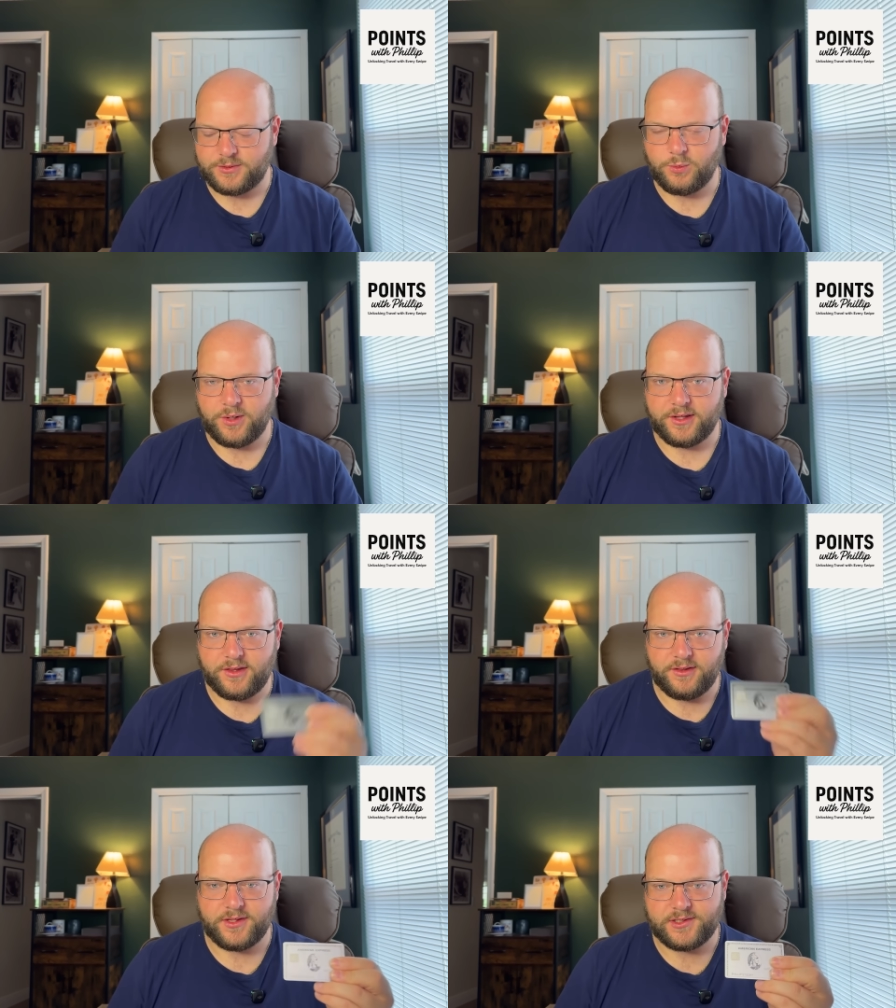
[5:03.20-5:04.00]
with
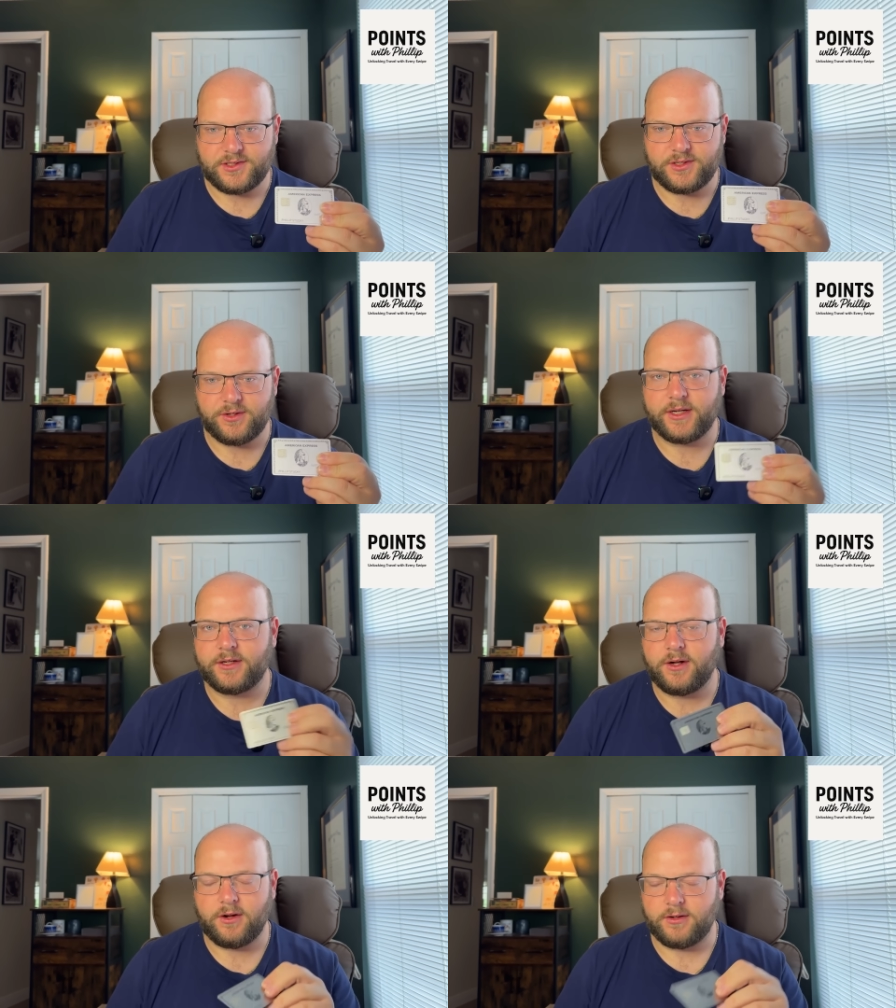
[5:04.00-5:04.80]
the
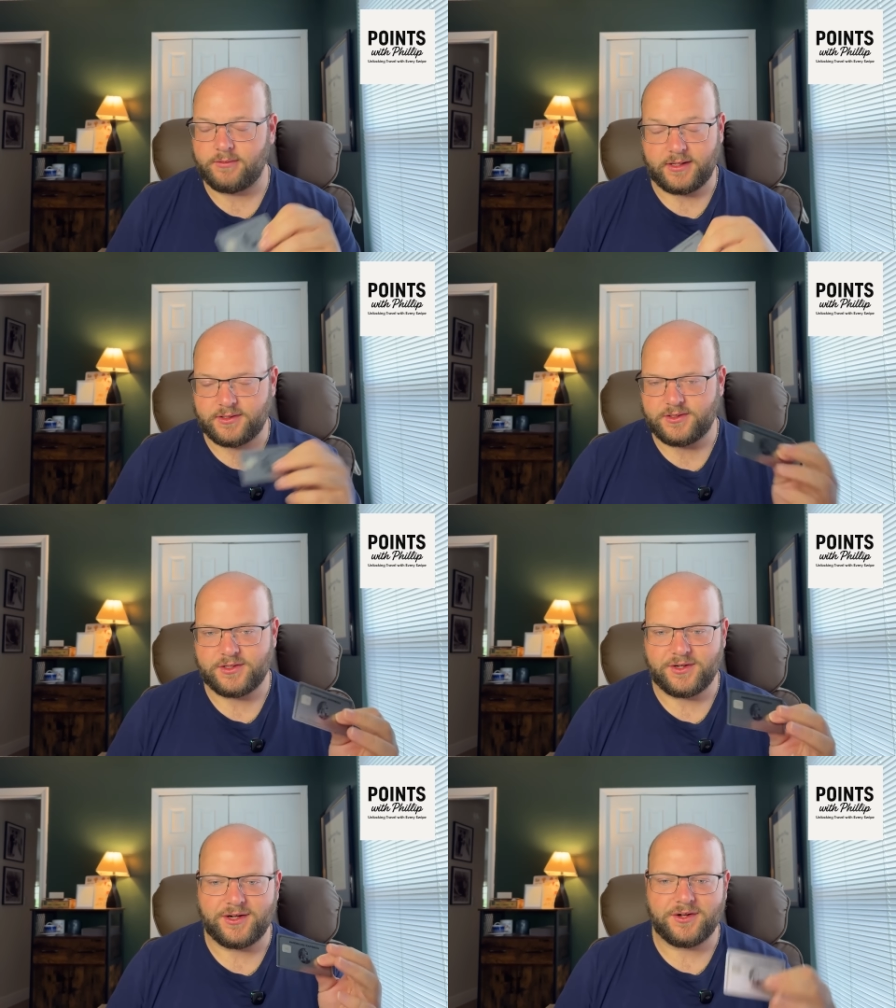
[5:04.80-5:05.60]
Centurion, or not the
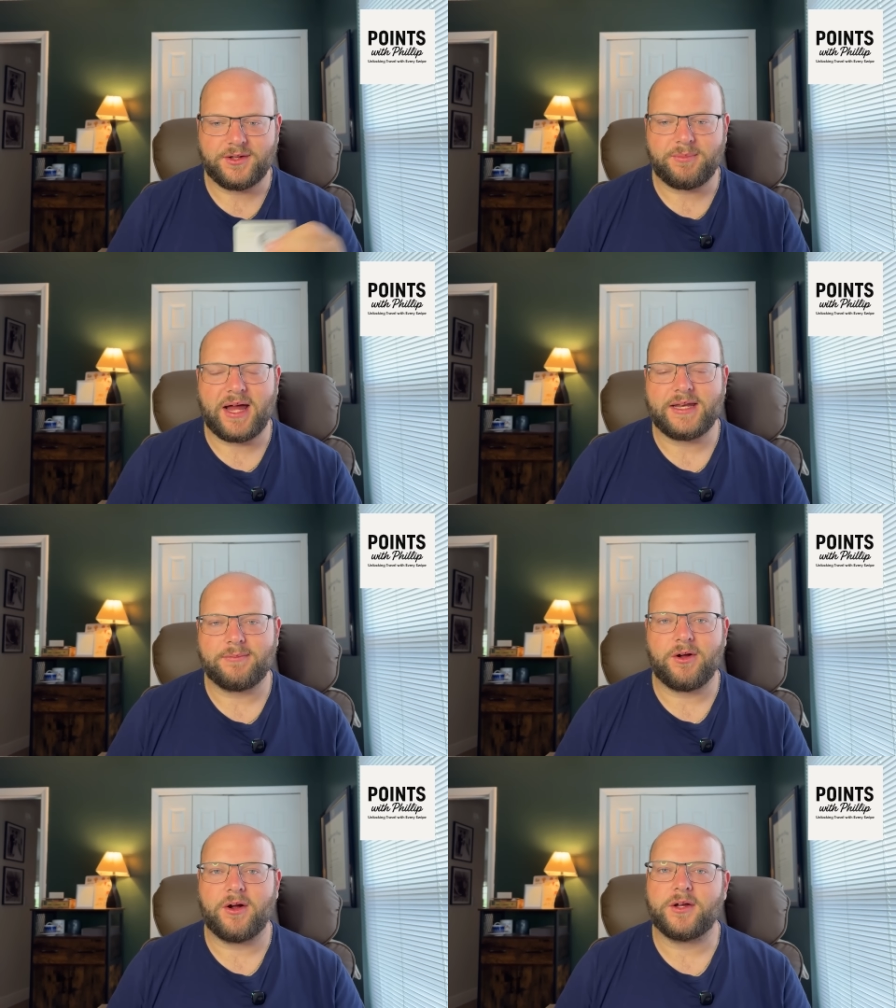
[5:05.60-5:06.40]
Centurion card, the
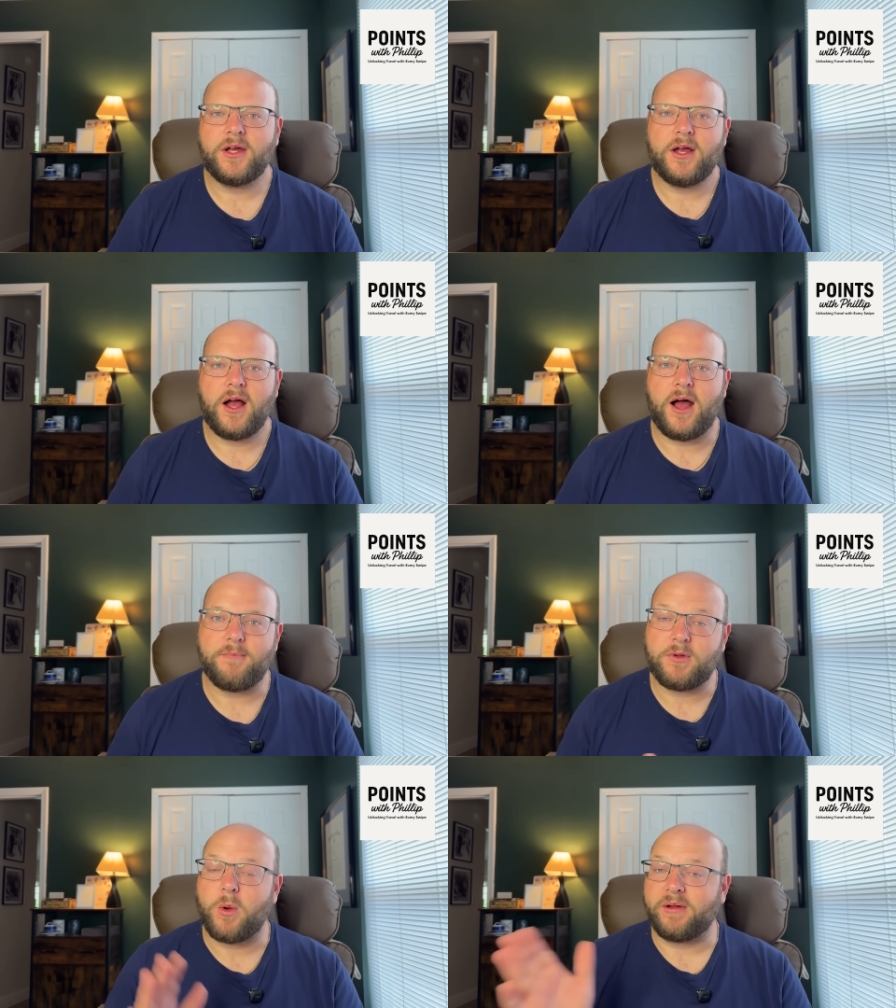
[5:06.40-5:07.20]
Platinum card
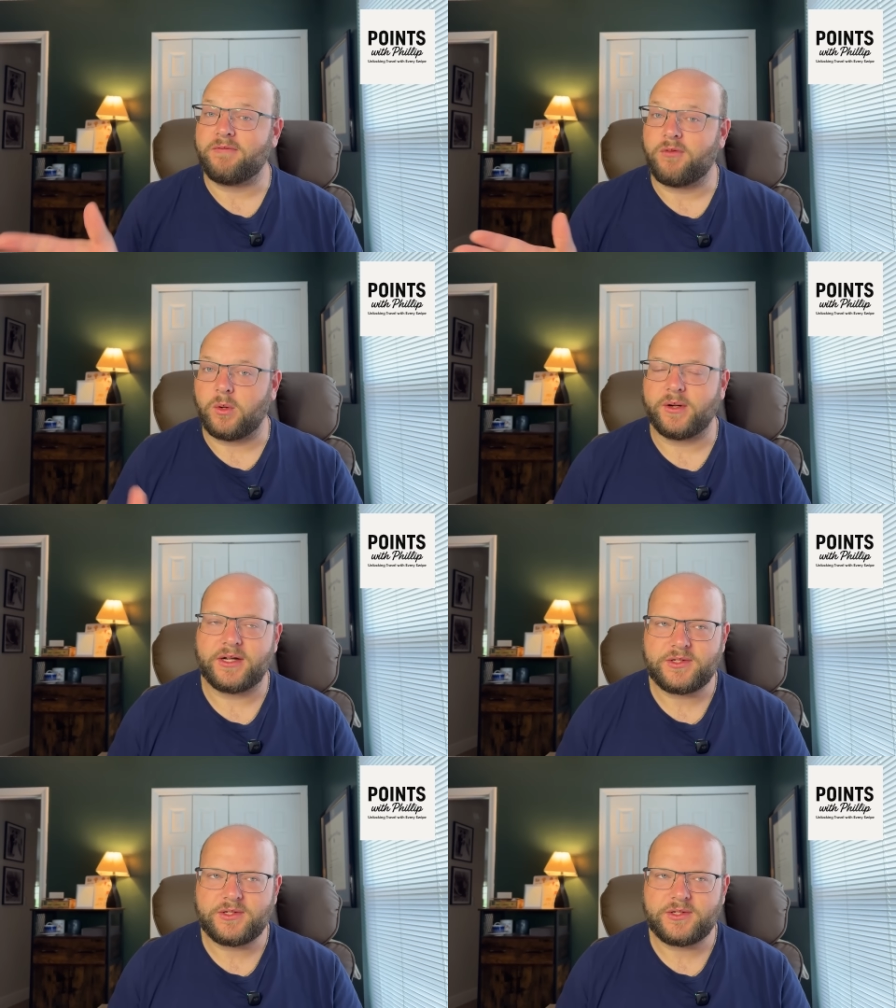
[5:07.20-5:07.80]
going forward.